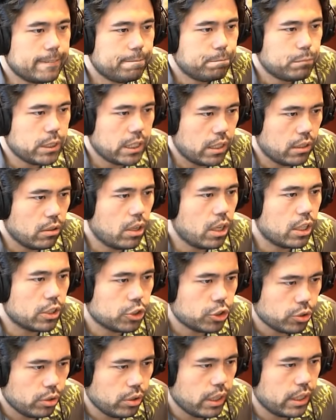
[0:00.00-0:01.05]
yeah
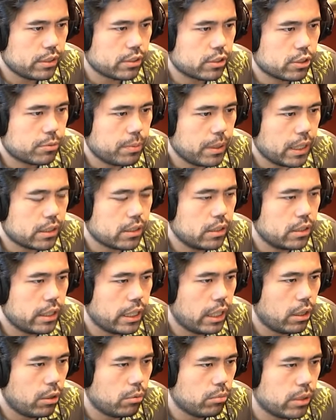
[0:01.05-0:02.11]
logical as expected
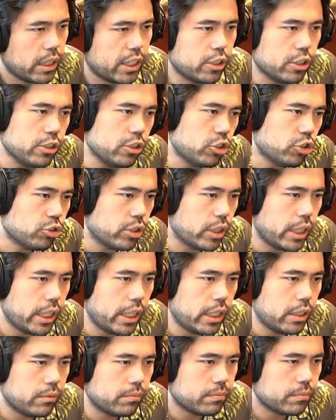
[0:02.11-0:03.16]
now I could
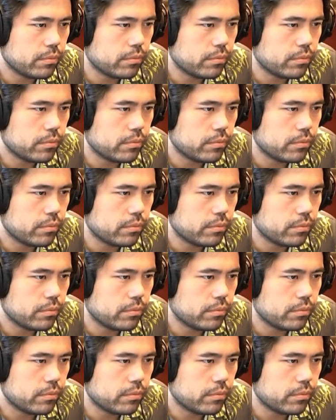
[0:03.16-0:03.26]
trade